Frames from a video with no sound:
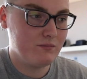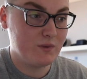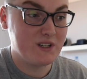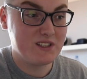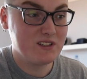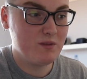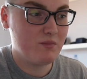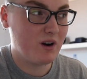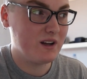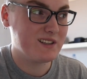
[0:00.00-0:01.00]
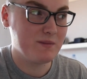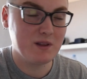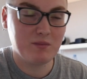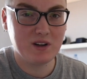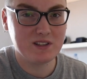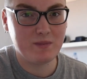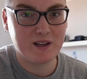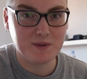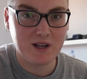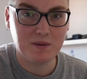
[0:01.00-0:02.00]
which is a good price. I mean, the price of them
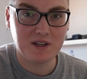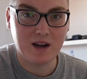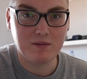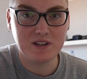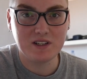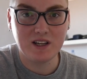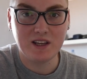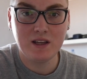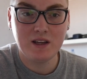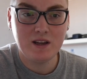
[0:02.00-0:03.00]
has been coming down recently.